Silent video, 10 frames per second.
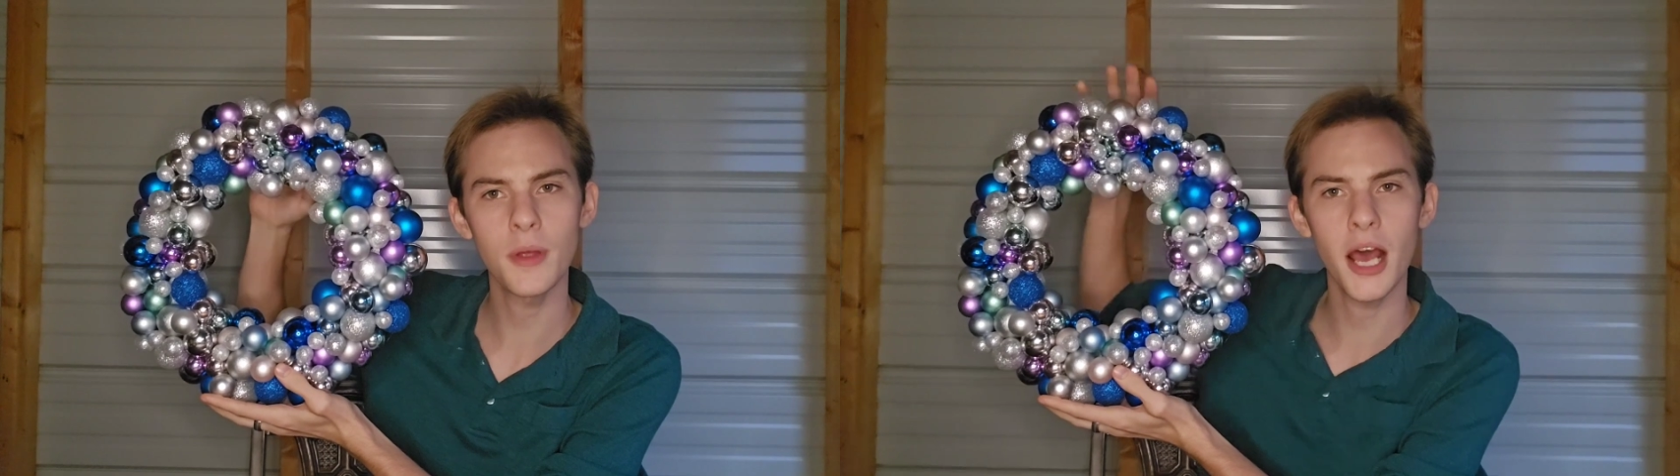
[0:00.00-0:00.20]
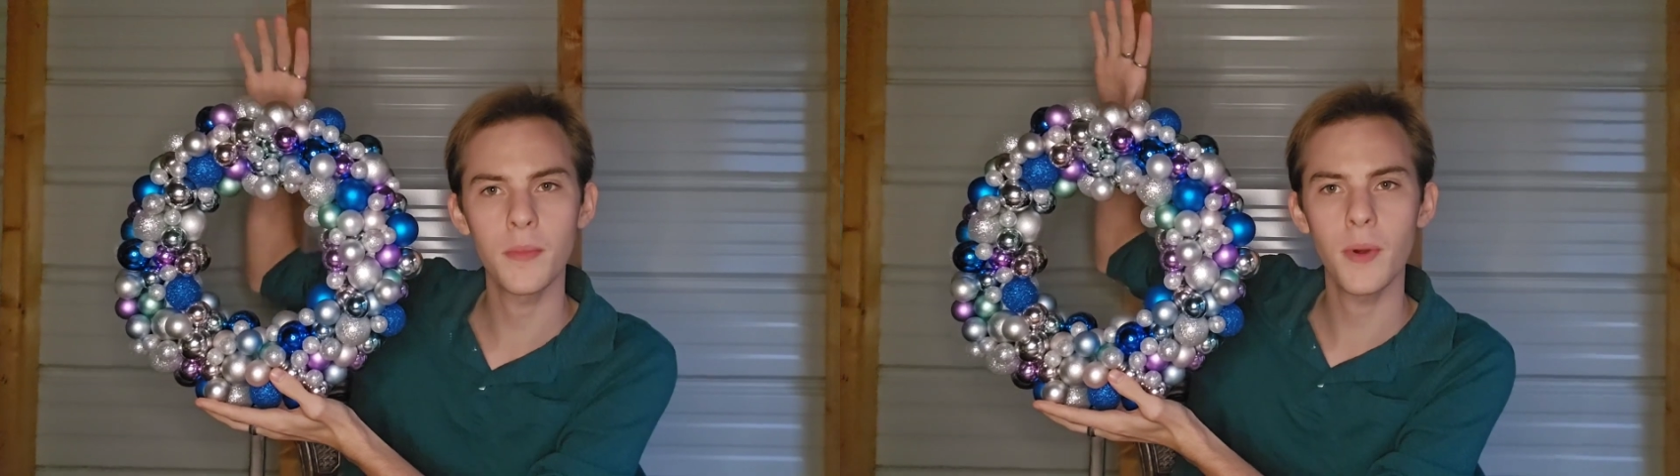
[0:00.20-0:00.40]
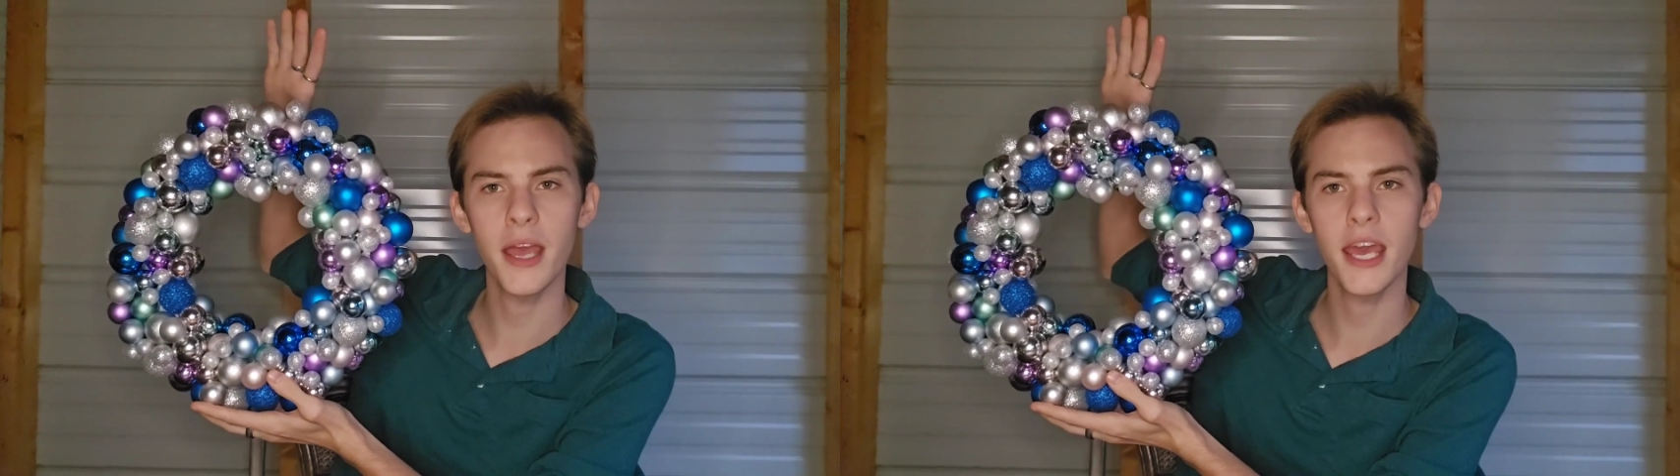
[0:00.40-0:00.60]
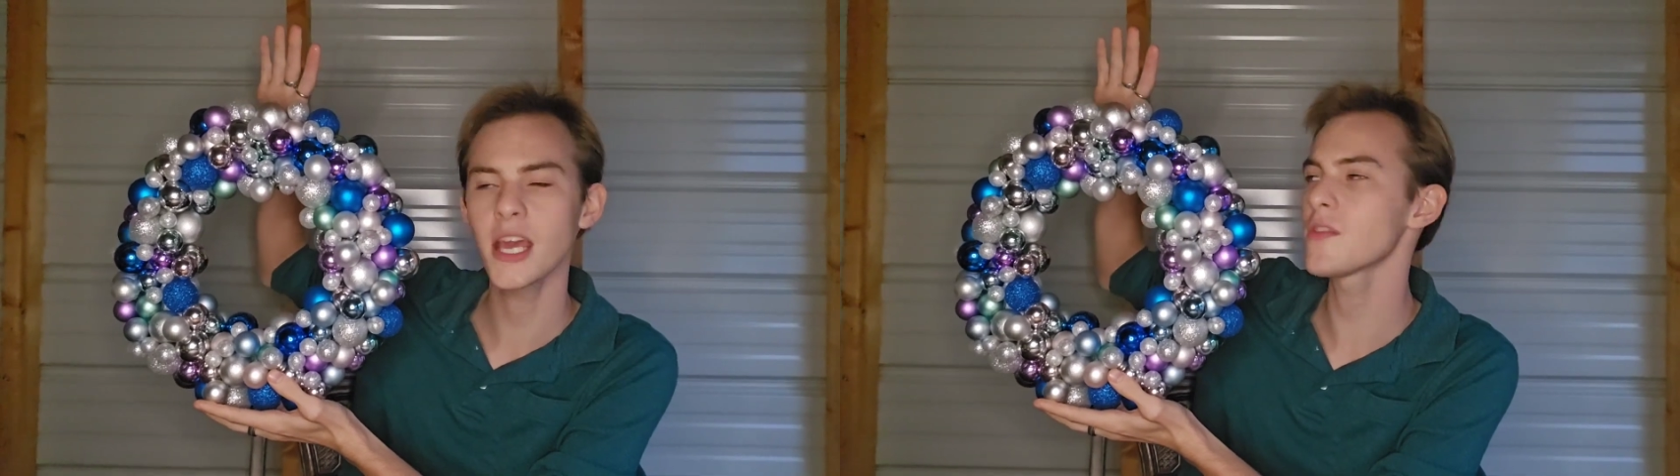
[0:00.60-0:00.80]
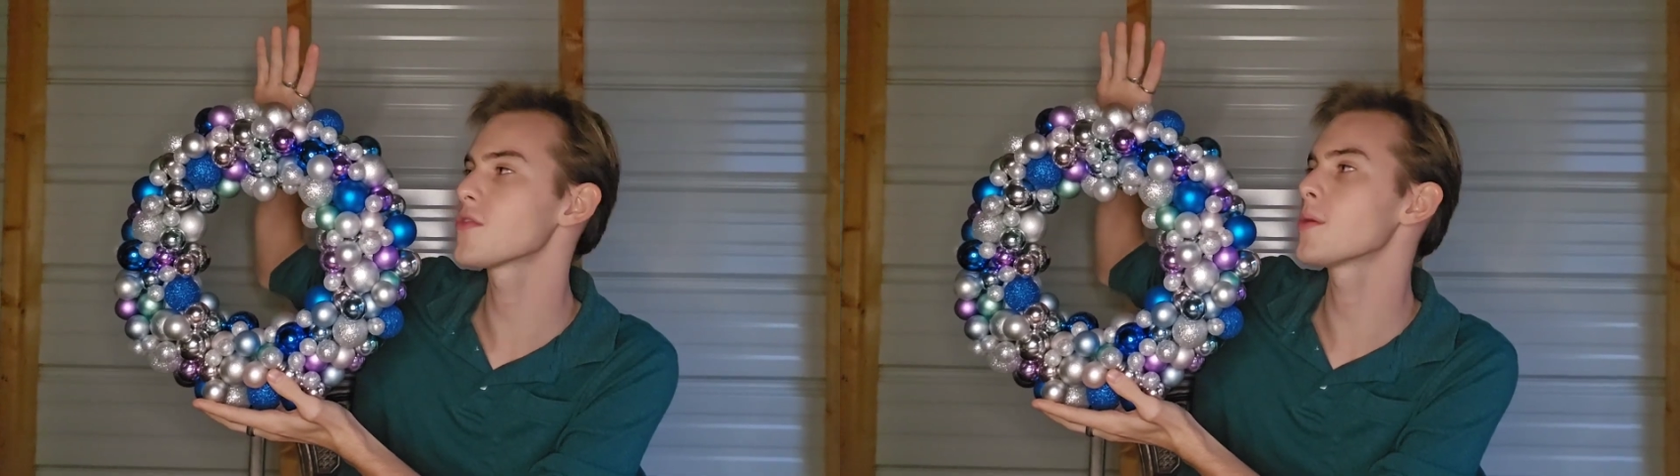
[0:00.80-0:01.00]
I might hang
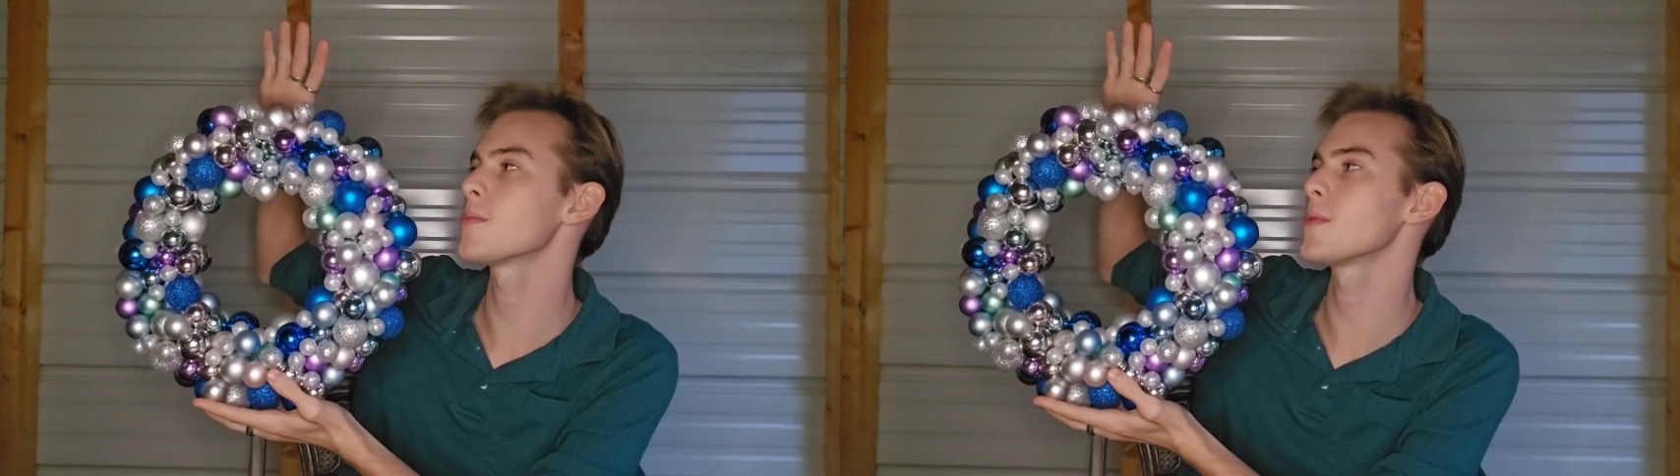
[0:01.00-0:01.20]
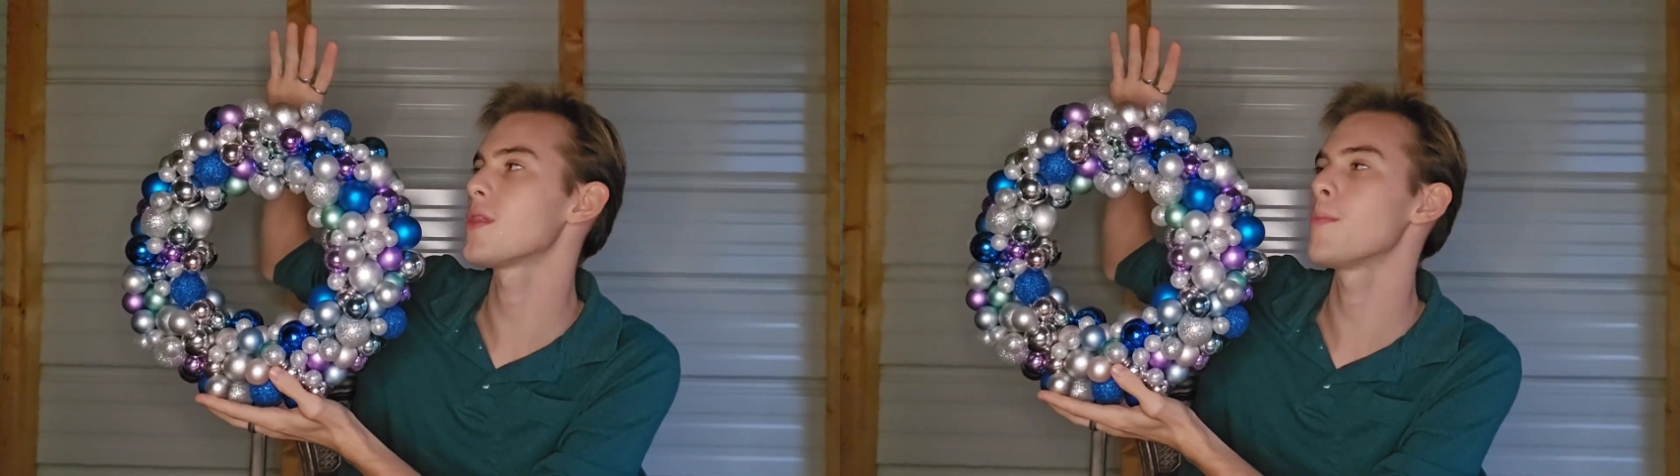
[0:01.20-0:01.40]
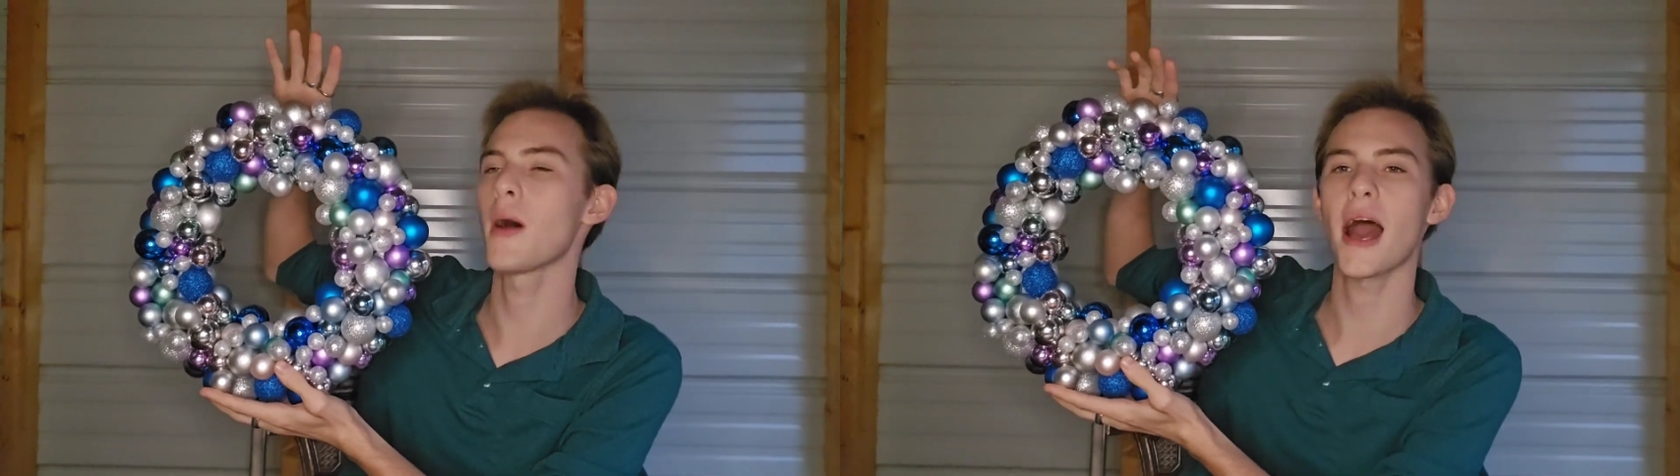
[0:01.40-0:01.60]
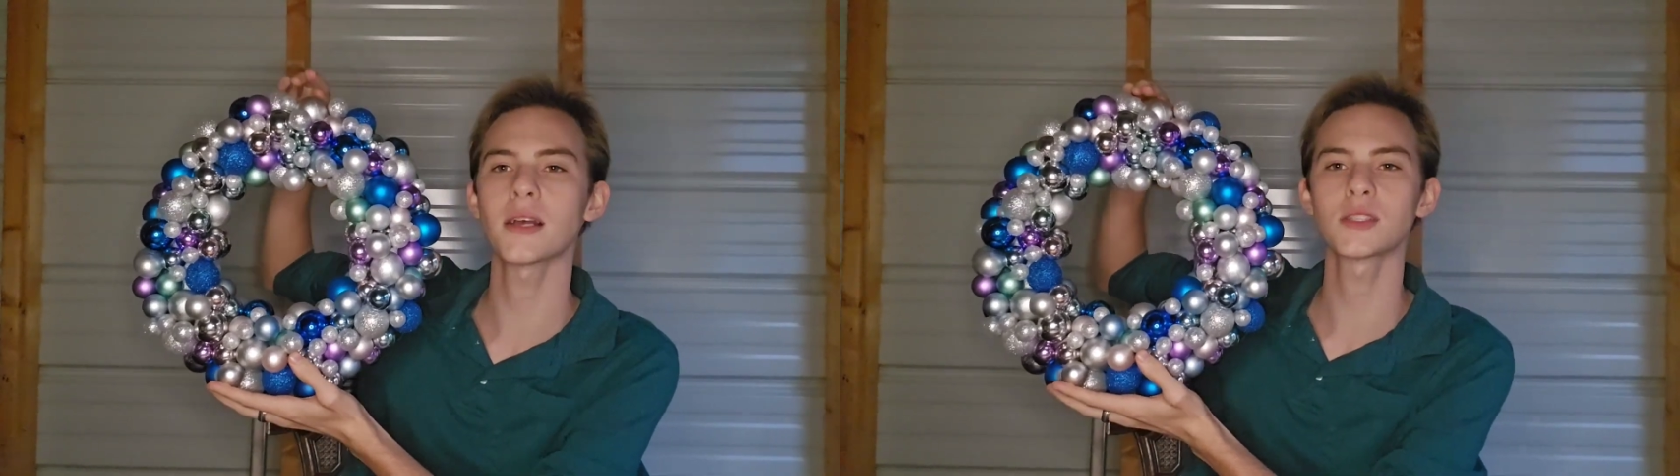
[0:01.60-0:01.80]
it from the back,